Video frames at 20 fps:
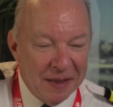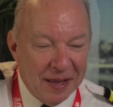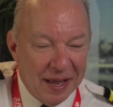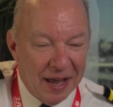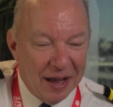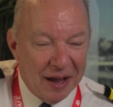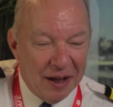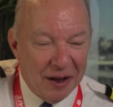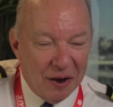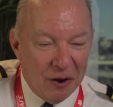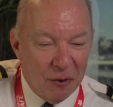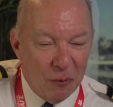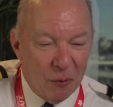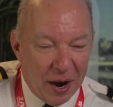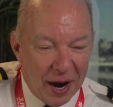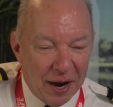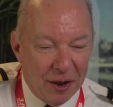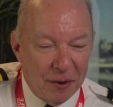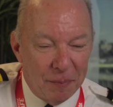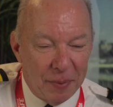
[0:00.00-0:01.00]
Uh, a
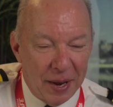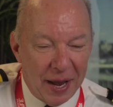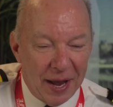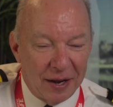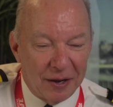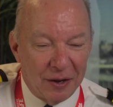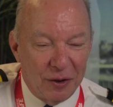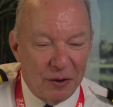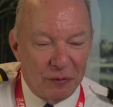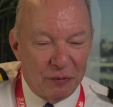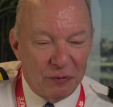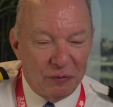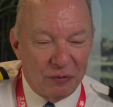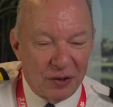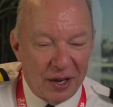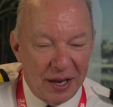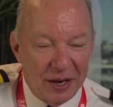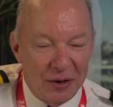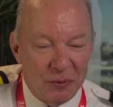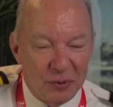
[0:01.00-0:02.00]
while back, a
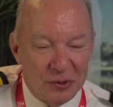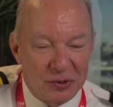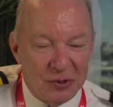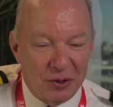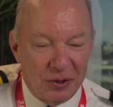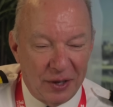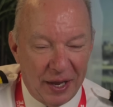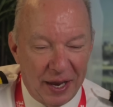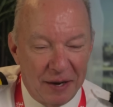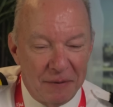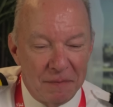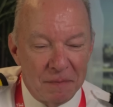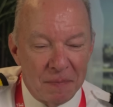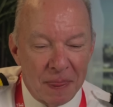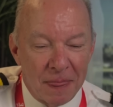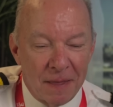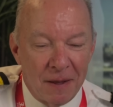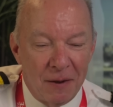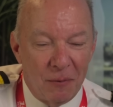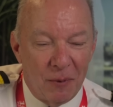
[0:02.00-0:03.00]
flight was delayed
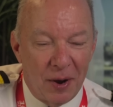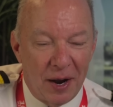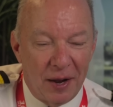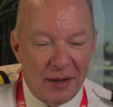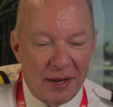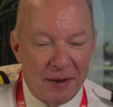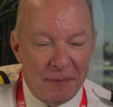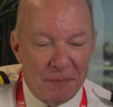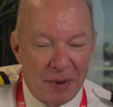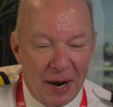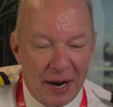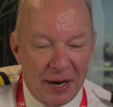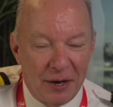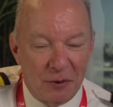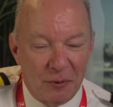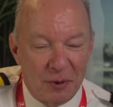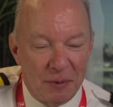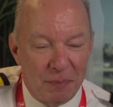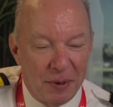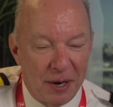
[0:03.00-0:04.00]
while a minor
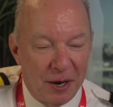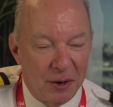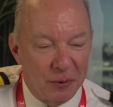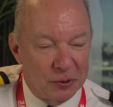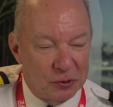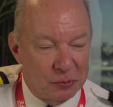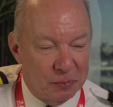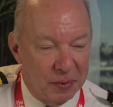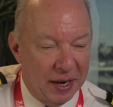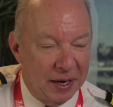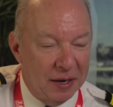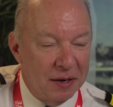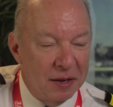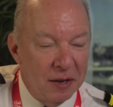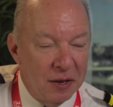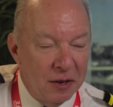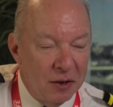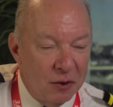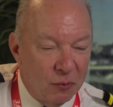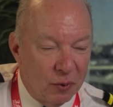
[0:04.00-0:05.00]
repair was made.
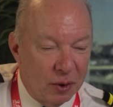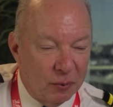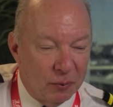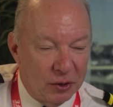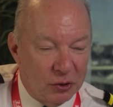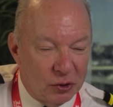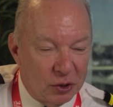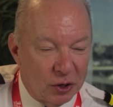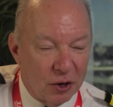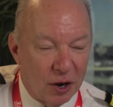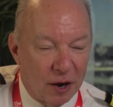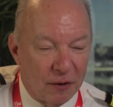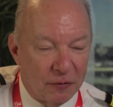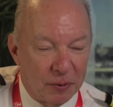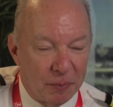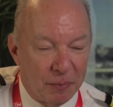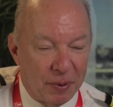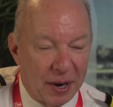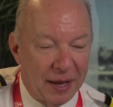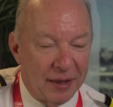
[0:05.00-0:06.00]
When we took off,
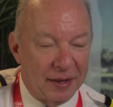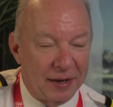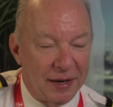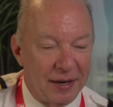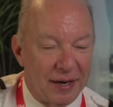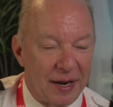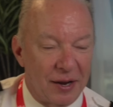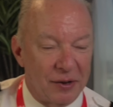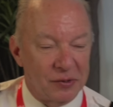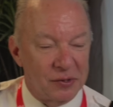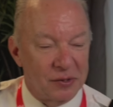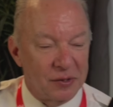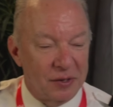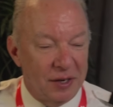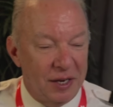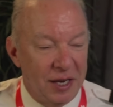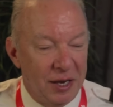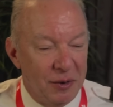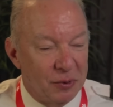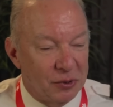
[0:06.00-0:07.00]
the pilot announced
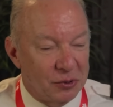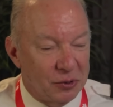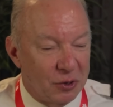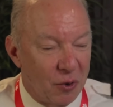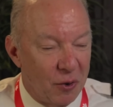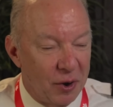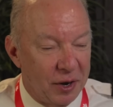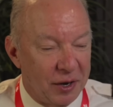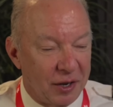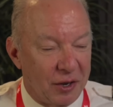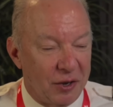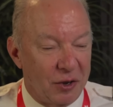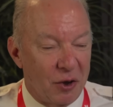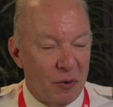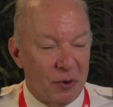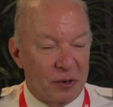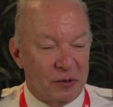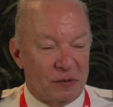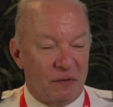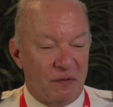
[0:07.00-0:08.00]
he was going to
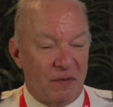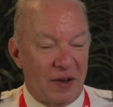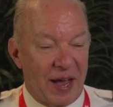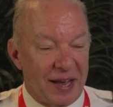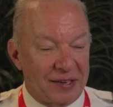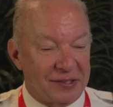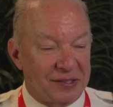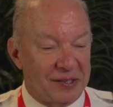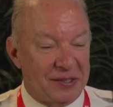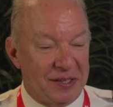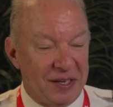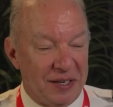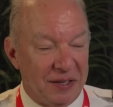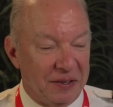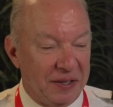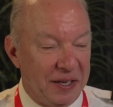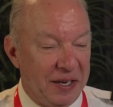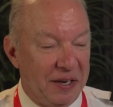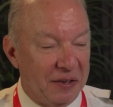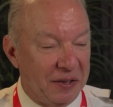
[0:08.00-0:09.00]
go as fast as he
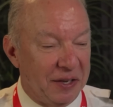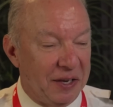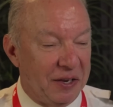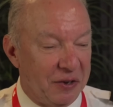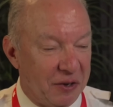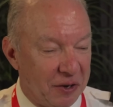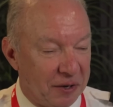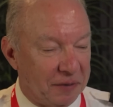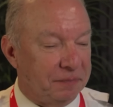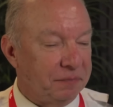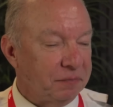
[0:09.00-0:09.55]
legally could.